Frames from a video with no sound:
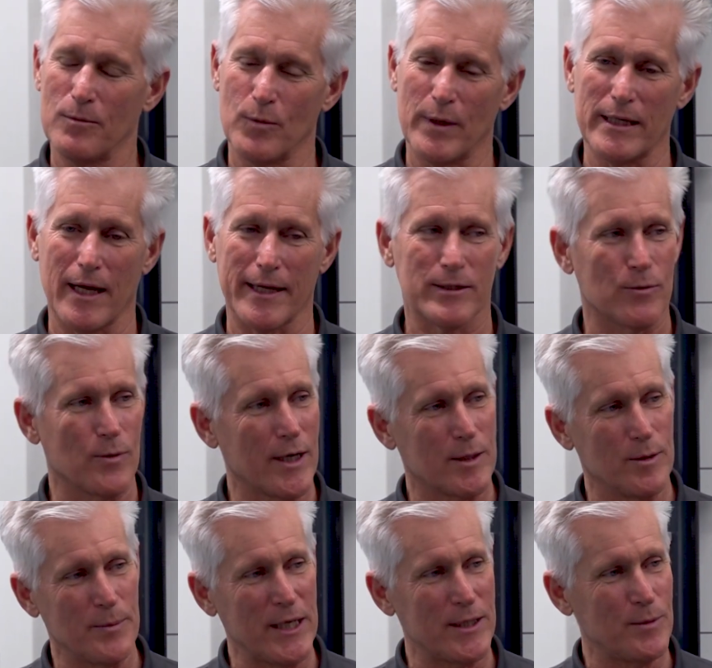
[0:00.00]
We like to
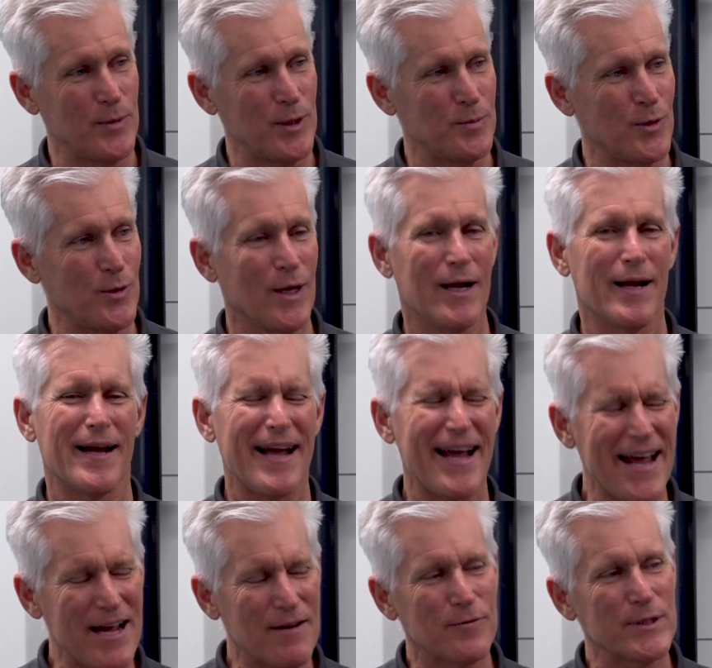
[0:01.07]
recommend to people
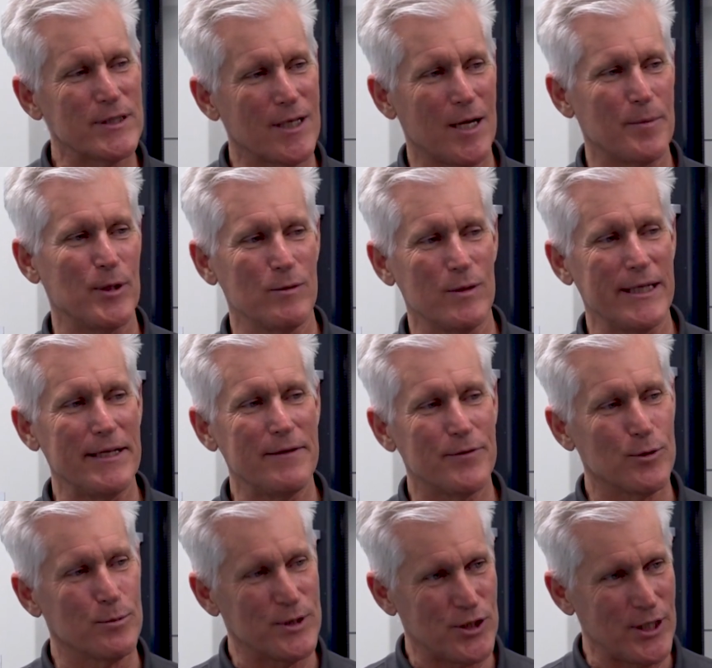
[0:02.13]
every time you leave
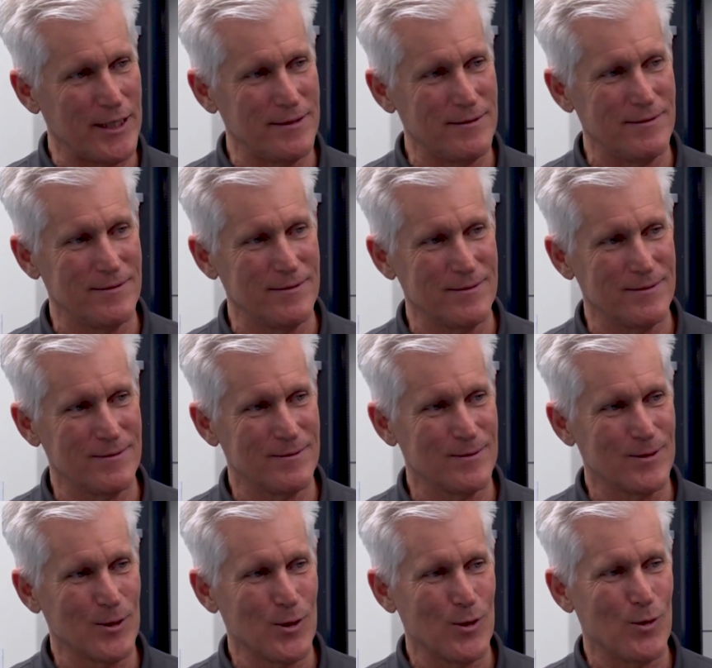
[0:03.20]
your machine,
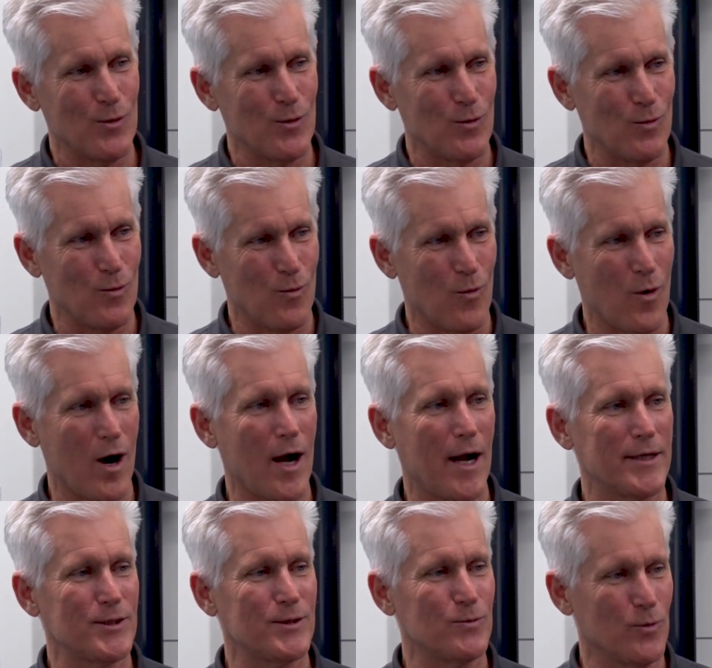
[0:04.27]

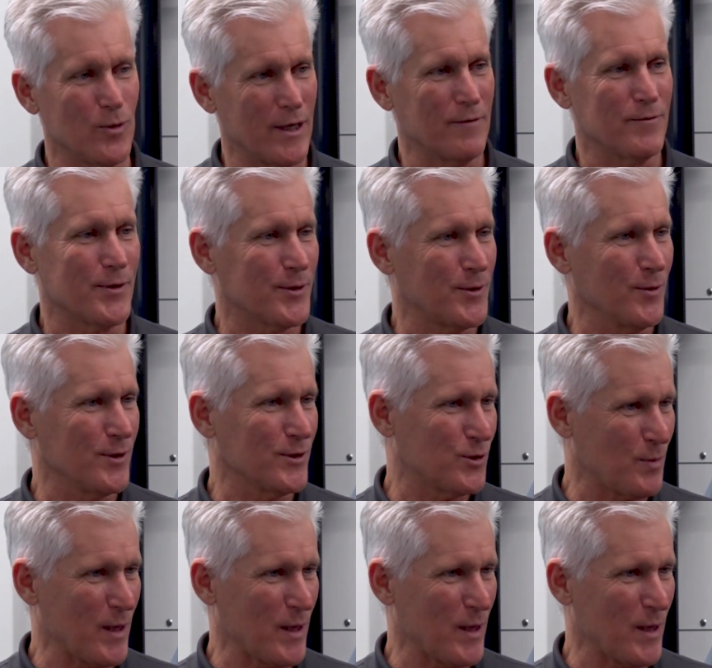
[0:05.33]
wash wherever the coolant